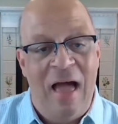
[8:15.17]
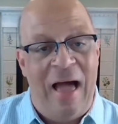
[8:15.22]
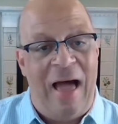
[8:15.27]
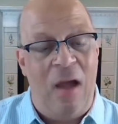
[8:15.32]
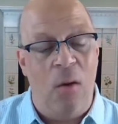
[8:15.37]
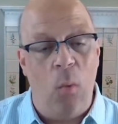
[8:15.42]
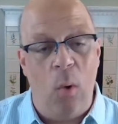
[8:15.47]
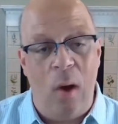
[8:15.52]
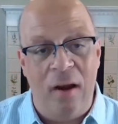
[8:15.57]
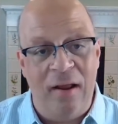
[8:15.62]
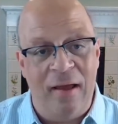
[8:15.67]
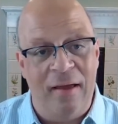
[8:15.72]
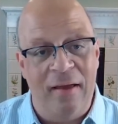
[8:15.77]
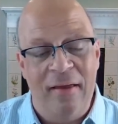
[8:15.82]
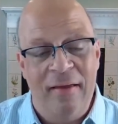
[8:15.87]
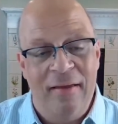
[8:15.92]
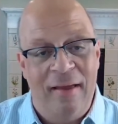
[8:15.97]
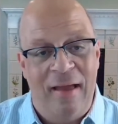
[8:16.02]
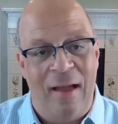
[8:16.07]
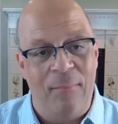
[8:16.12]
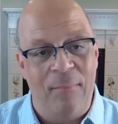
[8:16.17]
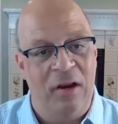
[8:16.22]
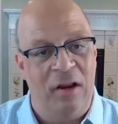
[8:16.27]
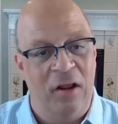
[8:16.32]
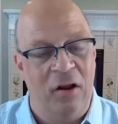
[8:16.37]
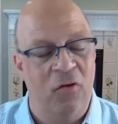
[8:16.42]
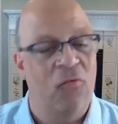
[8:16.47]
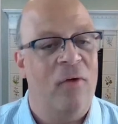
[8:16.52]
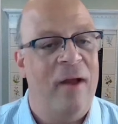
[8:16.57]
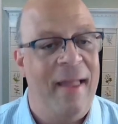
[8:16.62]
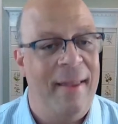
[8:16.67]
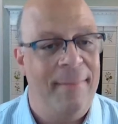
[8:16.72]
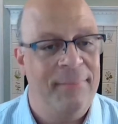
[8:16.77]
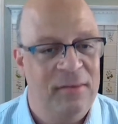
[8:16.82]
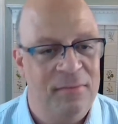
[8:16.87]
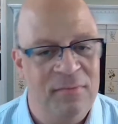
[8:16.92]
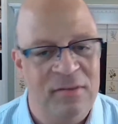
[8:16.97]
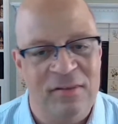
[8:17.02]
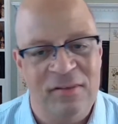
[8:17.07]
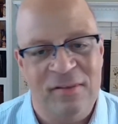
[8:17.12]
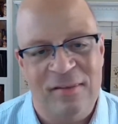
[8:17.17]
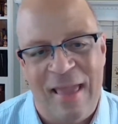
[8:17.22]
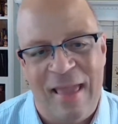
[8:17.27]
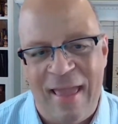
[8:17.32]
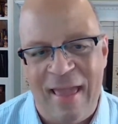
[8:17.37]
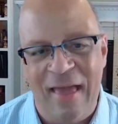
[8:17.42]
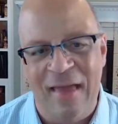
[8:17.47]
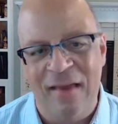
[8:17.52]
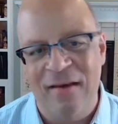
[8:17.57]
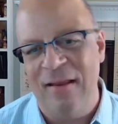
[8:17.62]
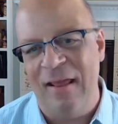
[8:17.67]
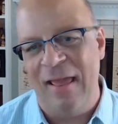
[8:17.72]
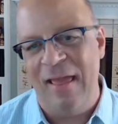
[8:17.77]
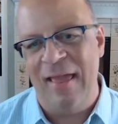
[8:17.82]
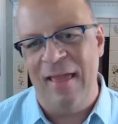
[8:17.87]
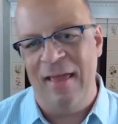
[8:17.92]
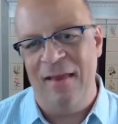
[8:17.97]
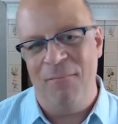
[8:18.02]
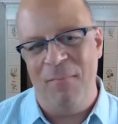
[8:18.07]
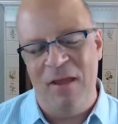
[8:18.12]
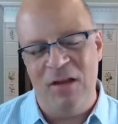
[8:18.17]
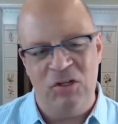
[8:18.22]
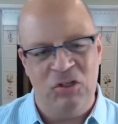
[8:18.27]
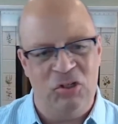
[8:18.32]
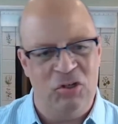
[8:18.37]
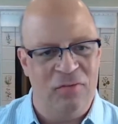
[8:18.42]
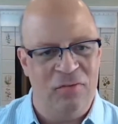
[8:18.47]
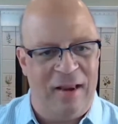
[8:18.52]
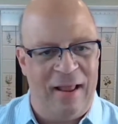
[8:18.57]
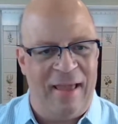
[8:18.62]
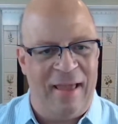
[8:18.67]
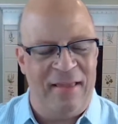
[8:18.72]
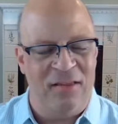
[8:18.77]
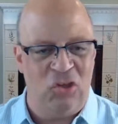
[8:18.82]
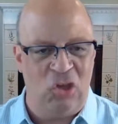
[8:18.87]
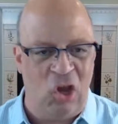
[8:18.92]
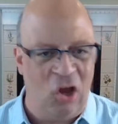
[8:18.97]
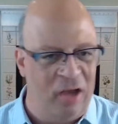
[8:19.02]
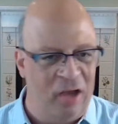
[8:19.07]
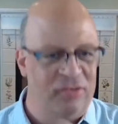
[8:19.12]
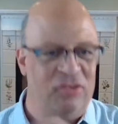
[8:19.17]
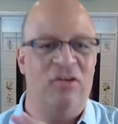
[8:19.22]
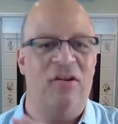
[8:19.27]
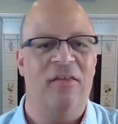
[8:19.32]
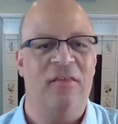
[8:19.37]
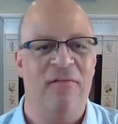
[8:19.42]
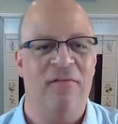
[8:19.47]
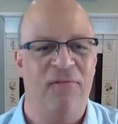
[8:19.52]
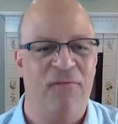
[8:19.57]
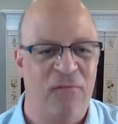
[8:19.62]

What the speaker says: I'm going to grab some sand and make sure that I toss it on